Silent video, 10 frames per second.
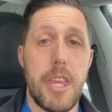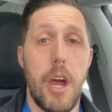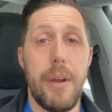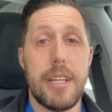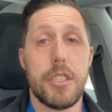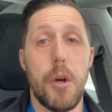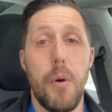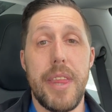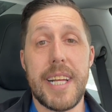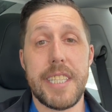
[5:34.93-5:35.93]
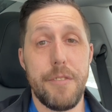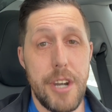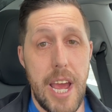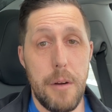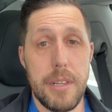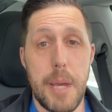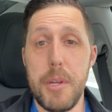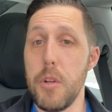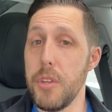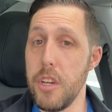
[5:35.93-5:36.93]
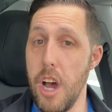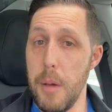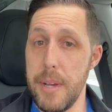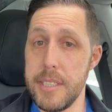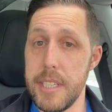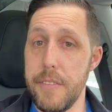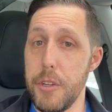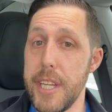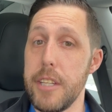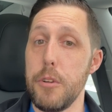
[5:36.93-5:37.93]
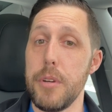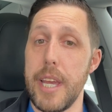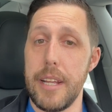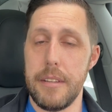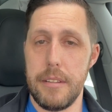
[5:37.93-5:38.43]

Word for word: All right, so that's it for now. Let me know in the comments if you did do get.